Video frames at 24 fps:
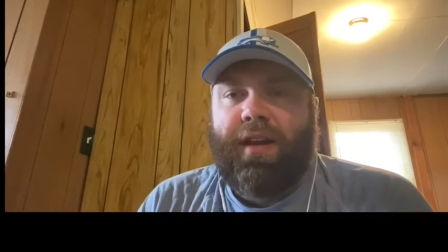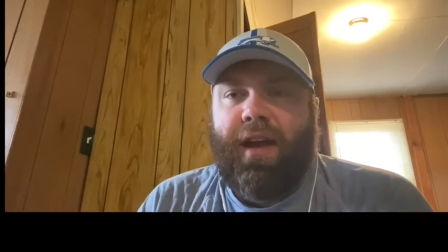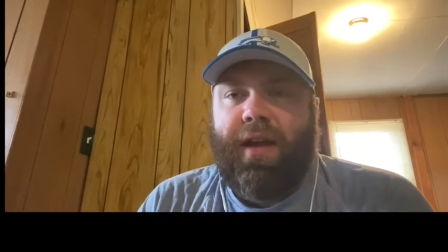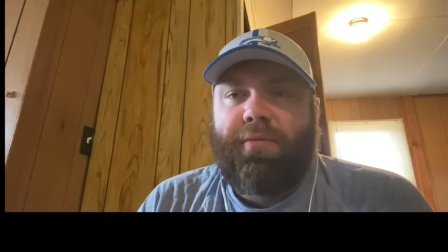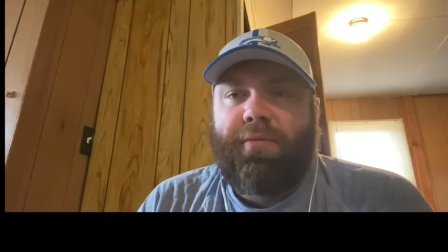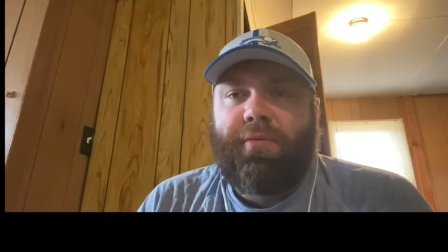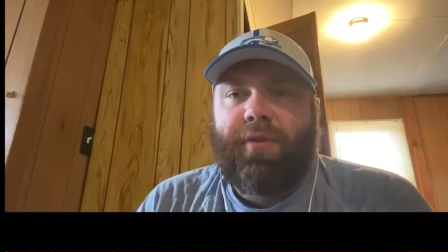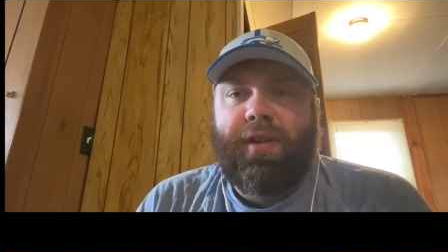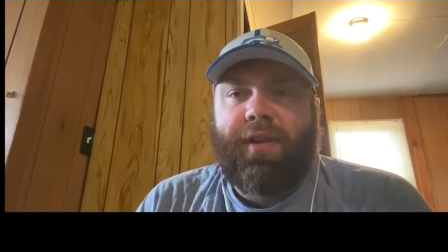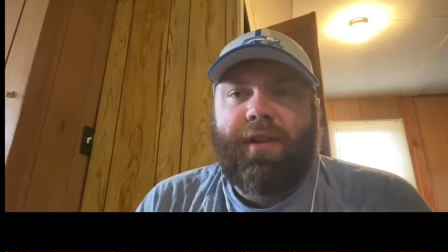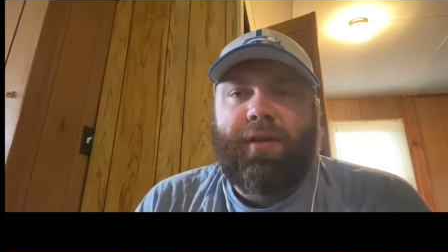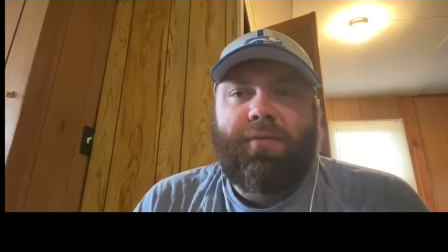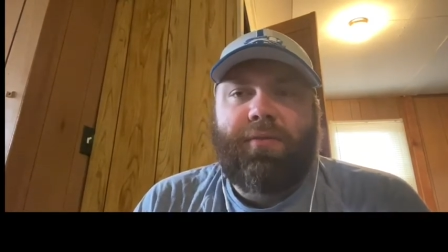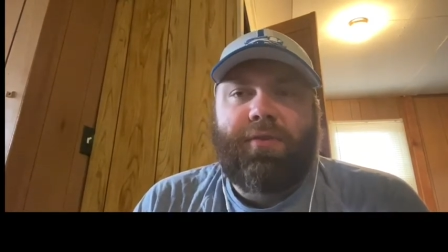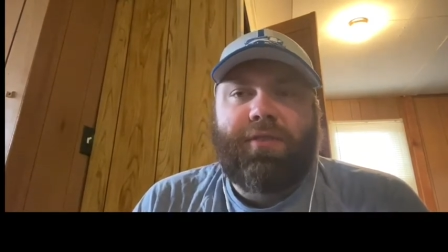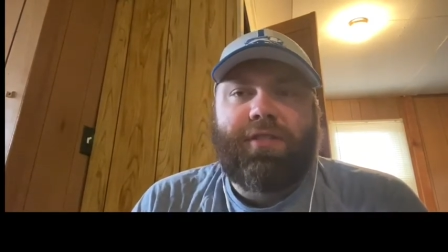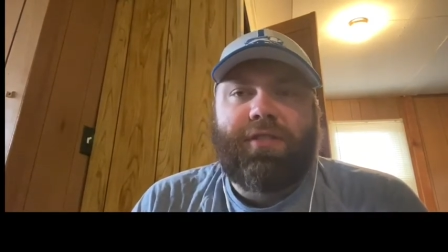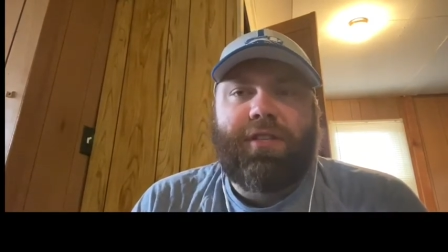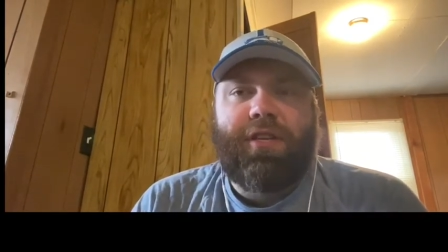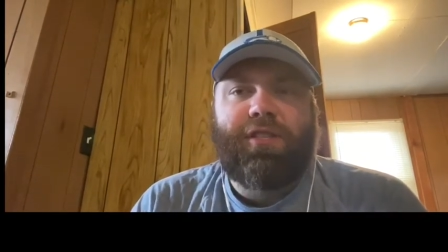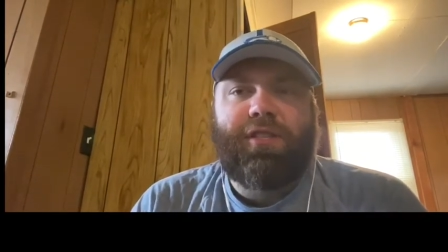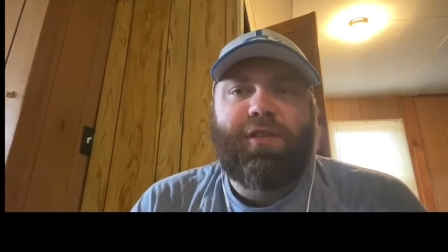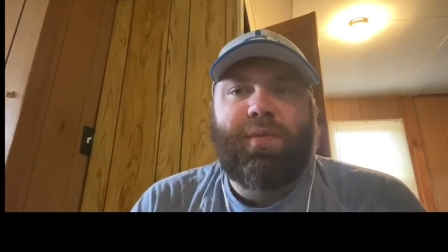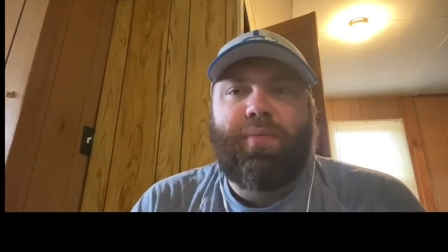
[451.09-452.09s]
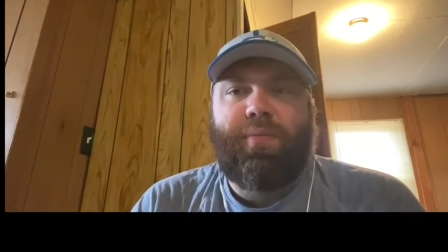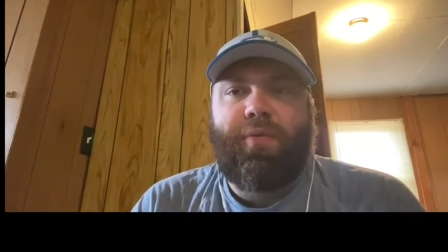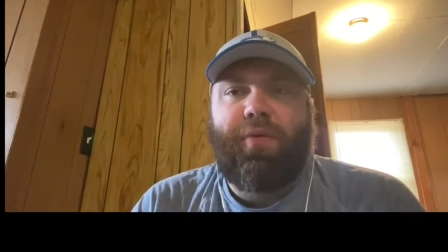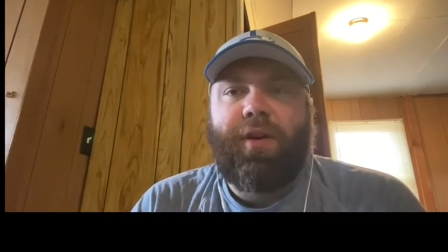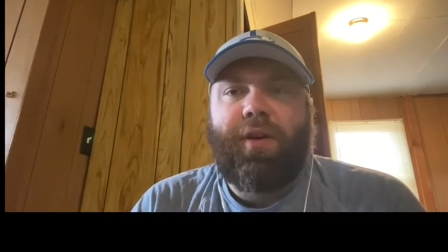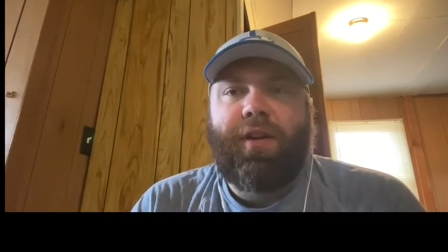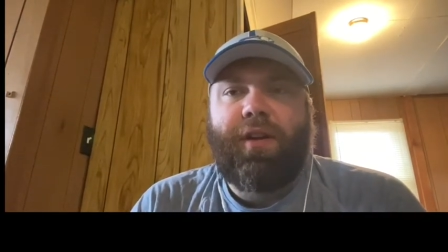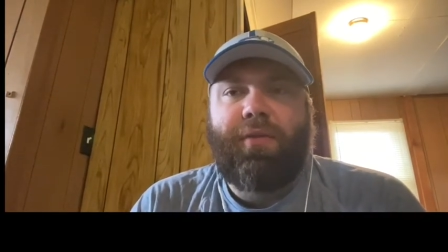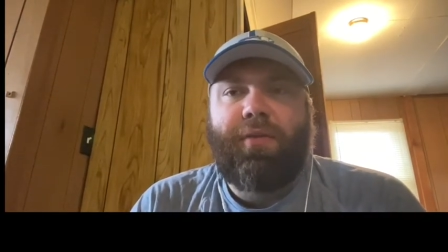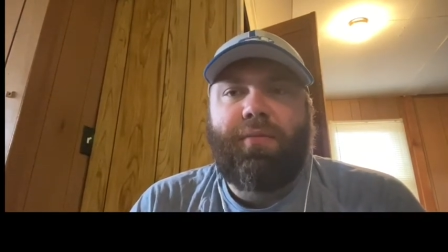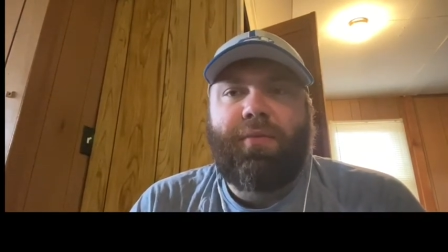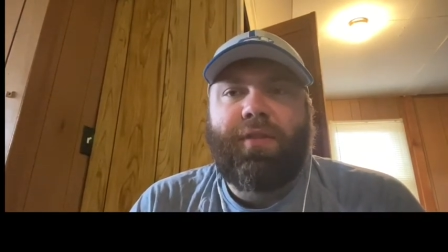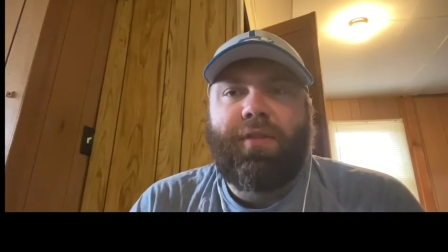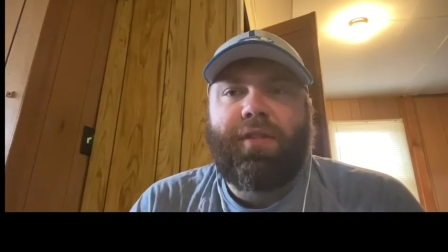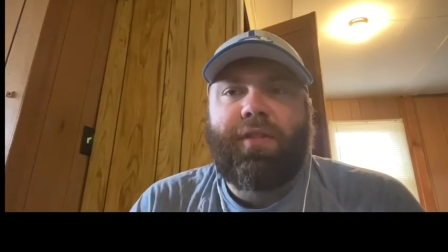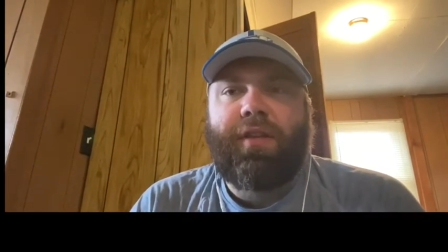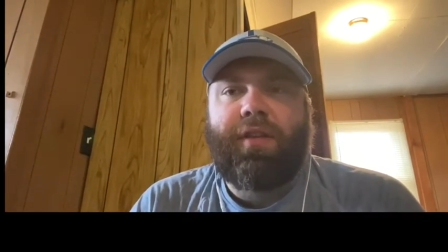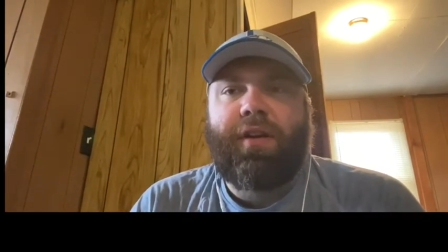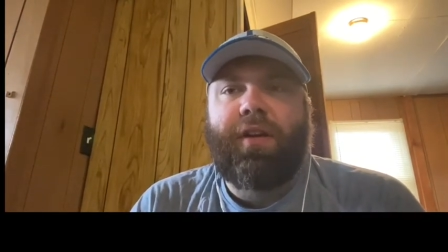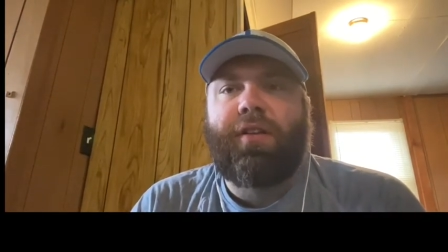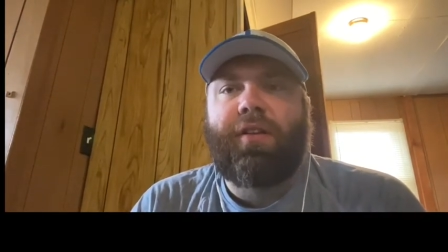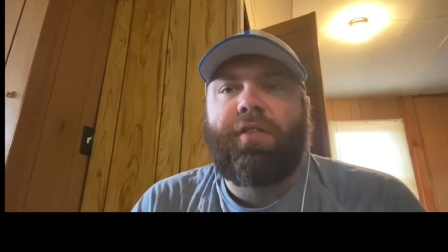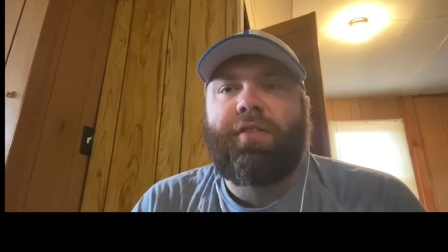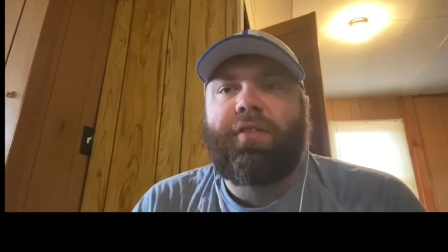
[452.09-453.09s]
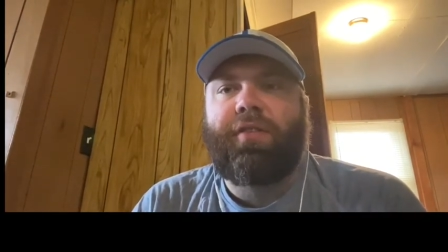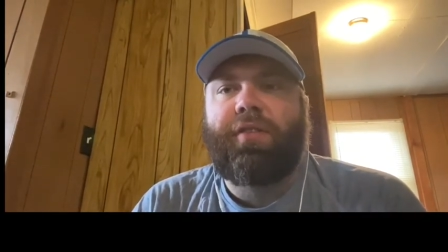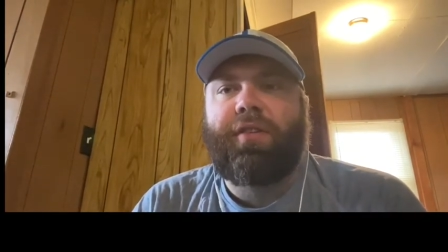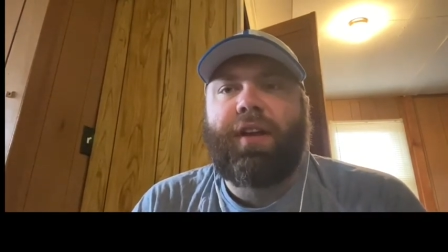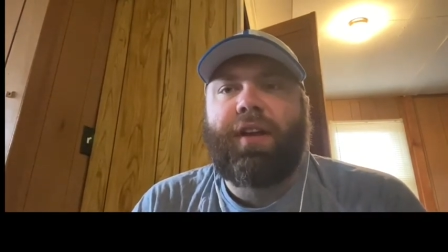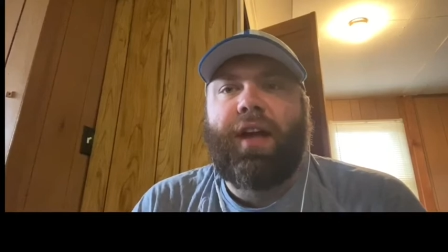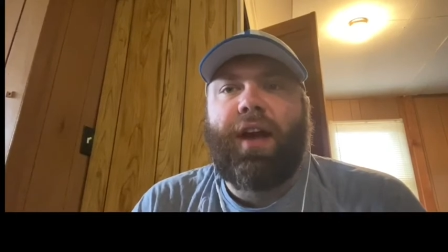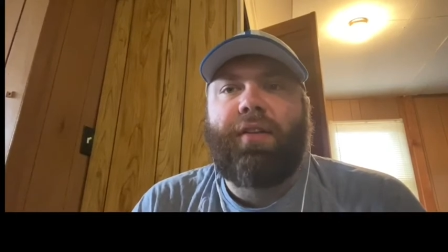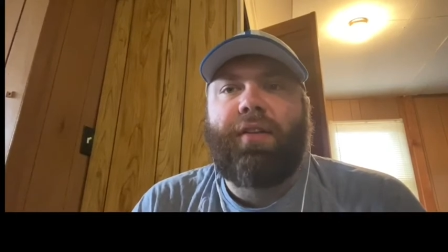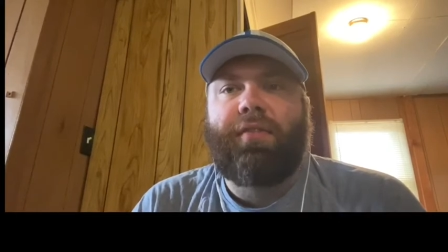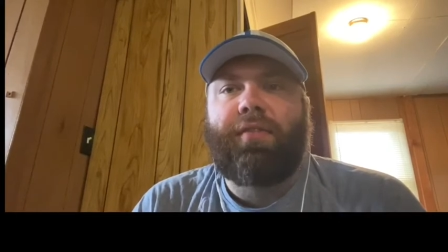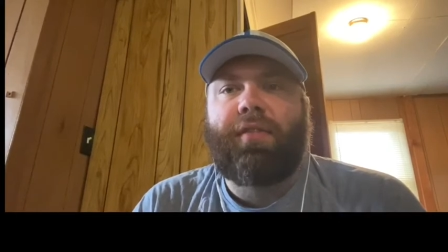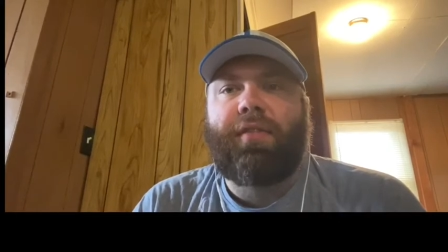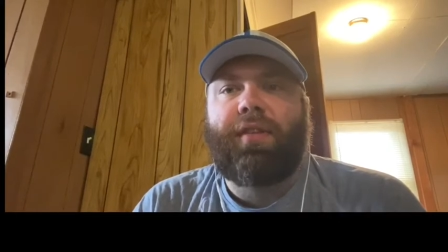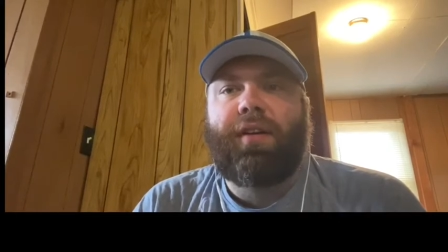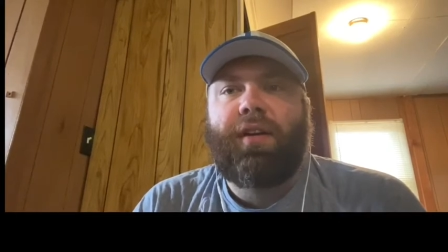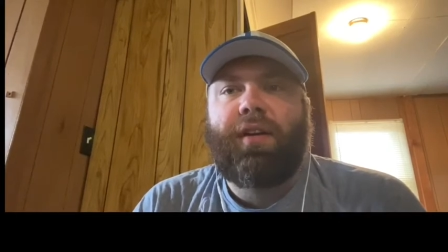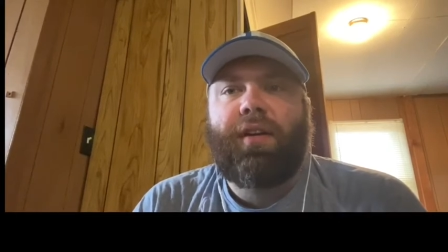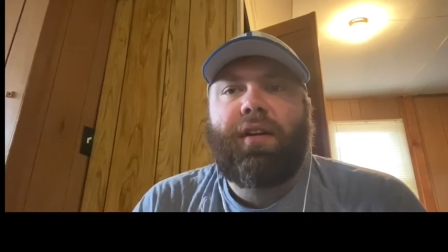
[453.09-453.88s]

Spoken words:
I really was disappointed with their third down